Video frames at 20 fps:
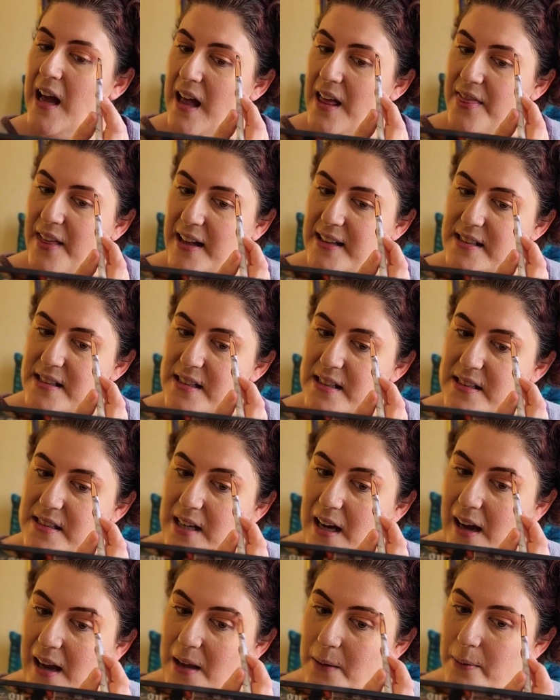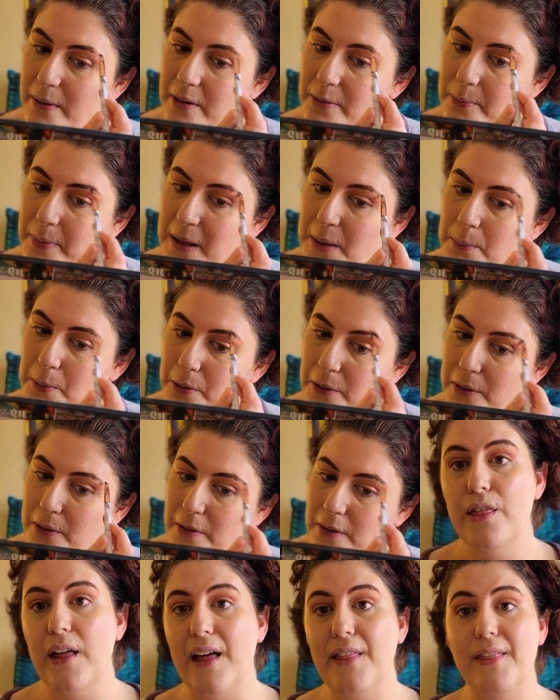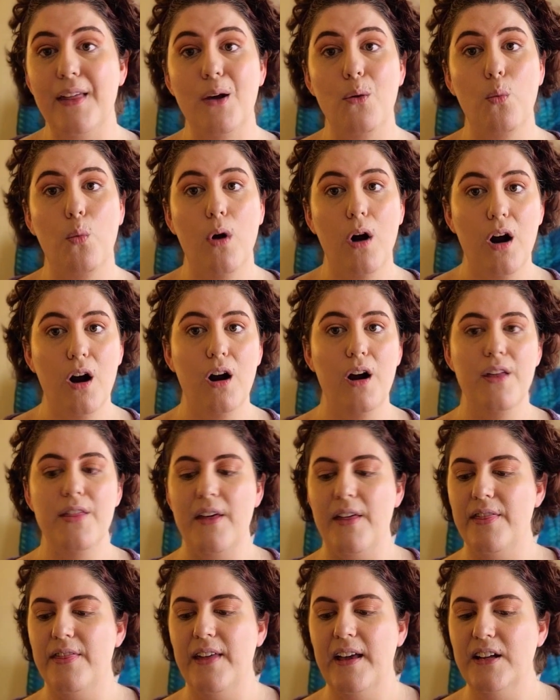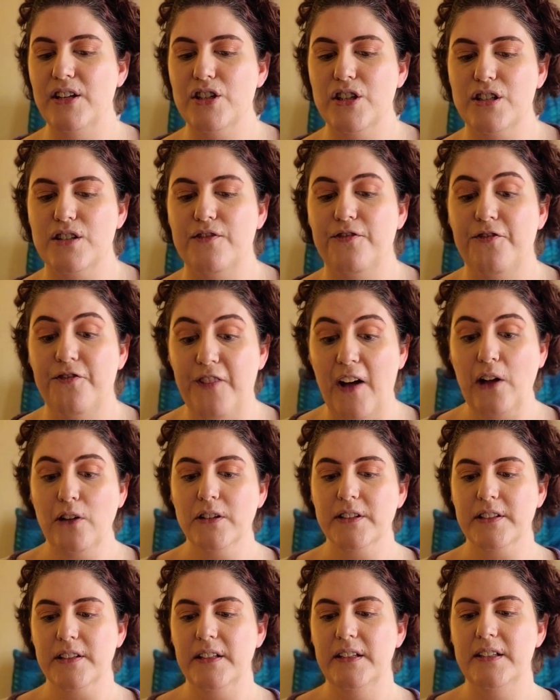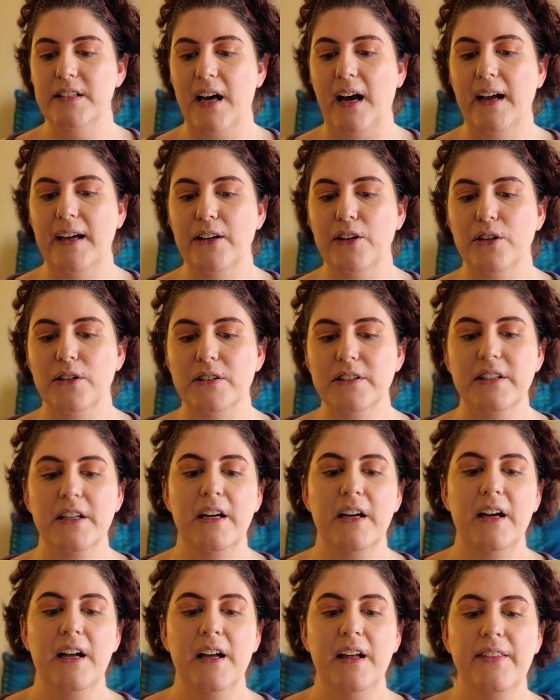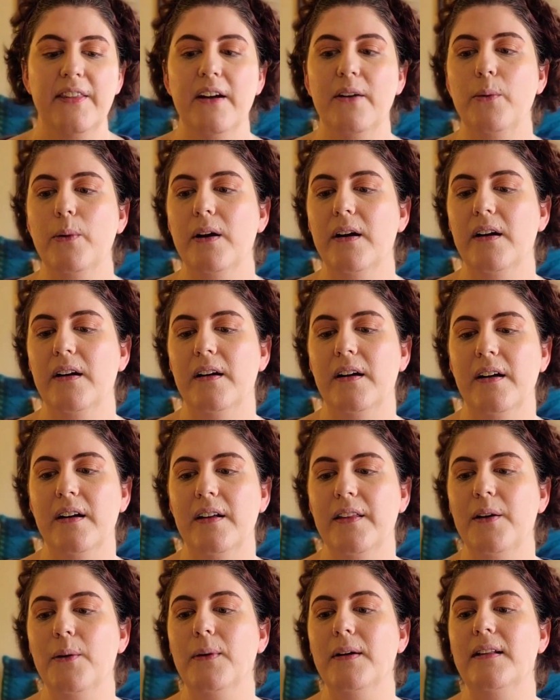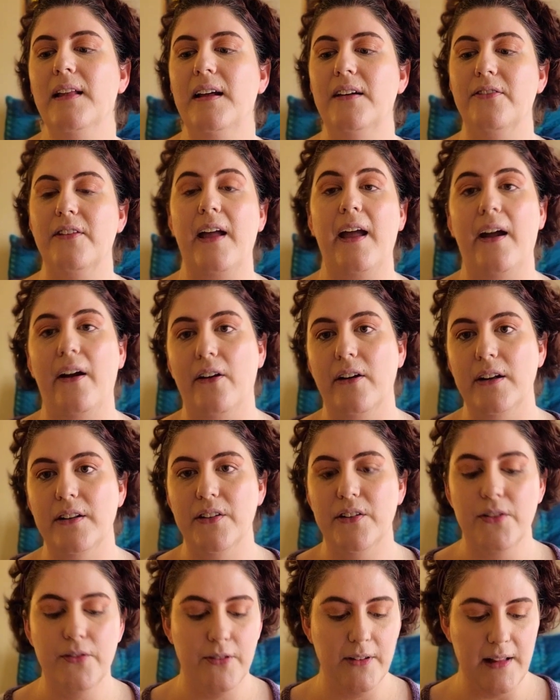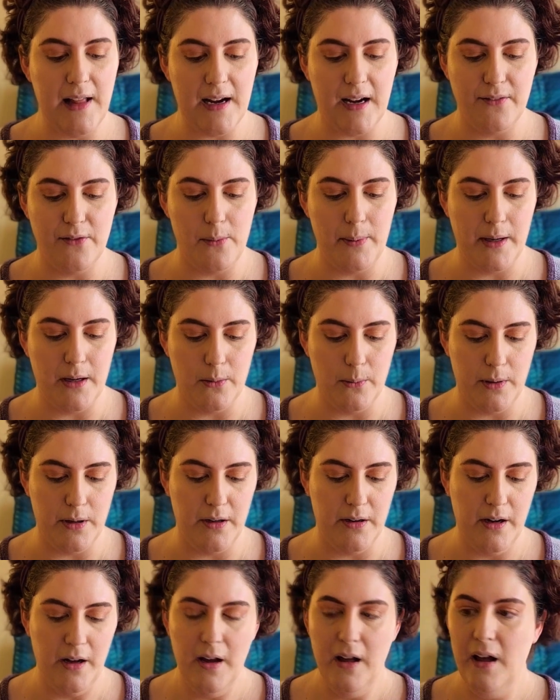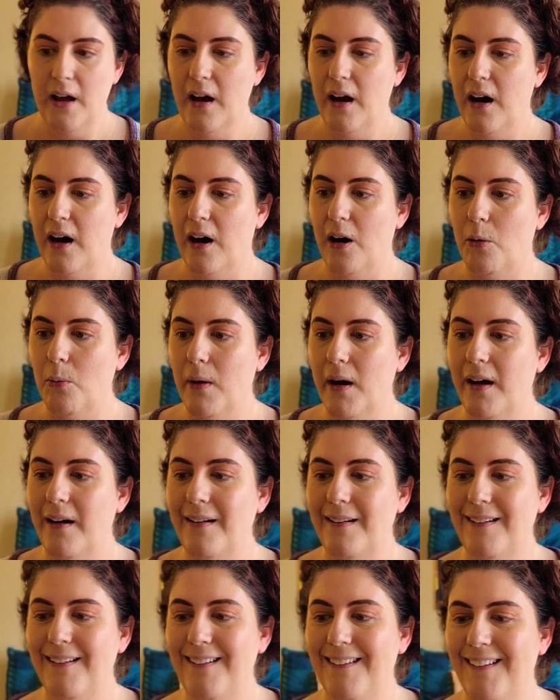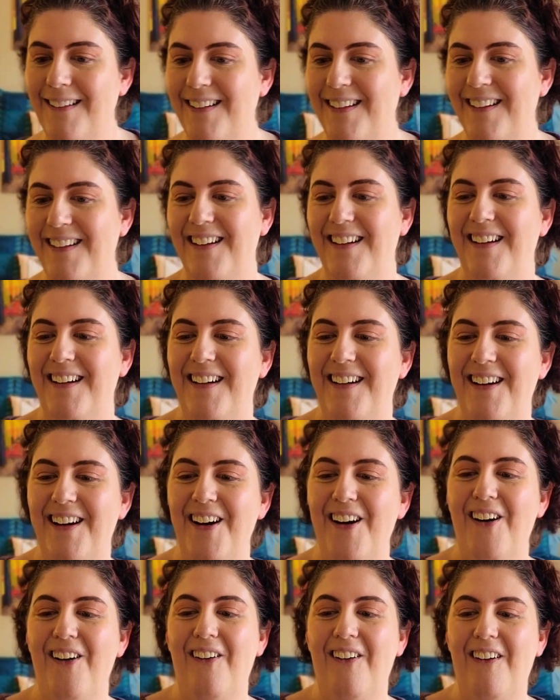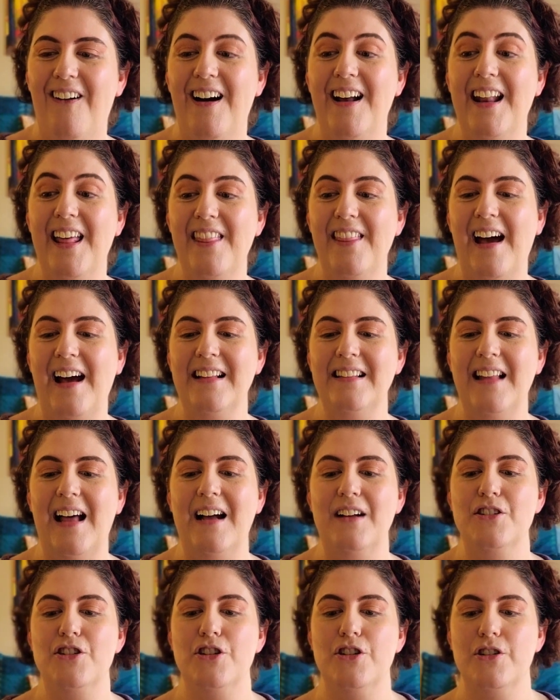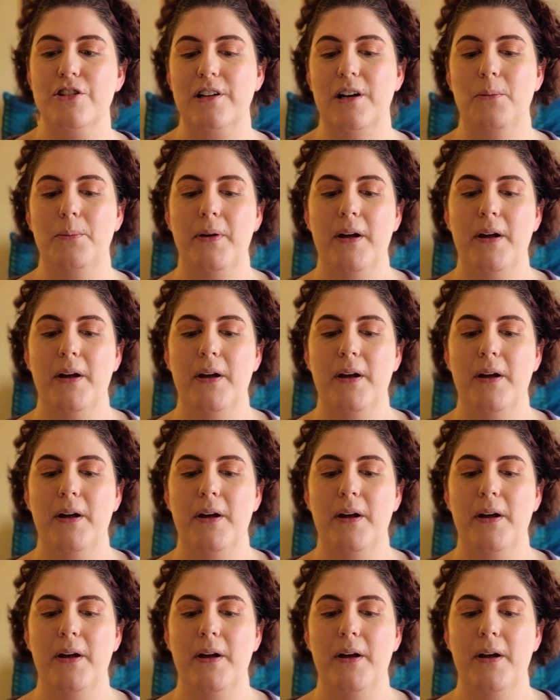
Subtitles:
that's the type of people that they just felt entitled. There were a lot of Karens, for lack of a better word, on that last trip.